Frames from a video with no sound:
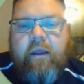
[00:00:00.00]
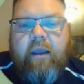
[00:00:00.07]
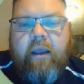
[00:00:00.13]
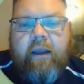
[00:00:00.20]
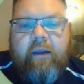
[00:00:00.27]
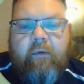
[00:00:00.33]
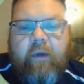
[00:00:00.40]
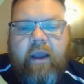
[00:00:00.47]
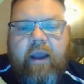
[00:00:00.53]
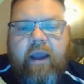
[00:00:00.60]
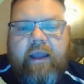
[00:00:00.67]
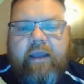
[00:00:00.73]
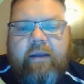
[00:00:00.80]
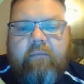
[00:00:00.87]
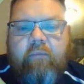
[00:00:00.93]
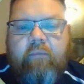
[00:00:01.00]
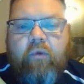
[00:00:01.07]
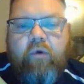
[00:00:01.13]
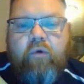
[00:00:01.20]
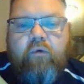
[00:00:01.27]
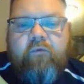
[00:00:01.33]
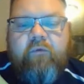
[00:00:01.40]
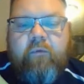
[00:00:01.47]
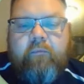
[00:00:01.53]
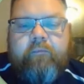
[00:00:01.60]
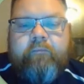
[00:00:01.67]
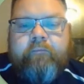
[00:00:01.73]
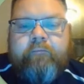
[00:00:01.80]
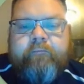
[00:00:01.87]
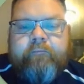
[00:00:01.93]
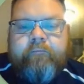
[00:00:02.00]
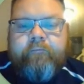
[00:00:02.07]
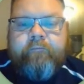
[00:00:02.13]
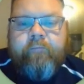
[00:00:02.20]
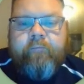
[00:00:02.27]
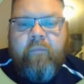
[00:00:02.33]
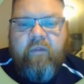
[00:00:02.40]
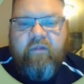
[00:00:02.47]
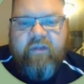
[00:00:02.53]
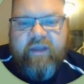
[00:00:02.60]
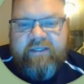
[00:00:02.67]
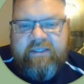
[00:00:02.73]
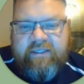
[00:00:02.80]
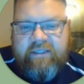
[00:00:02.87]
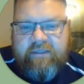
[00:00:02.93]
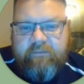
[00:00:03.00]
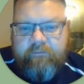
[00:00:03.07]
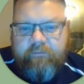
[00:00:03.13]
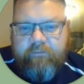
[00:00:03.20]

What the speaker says: Anyway, I can move this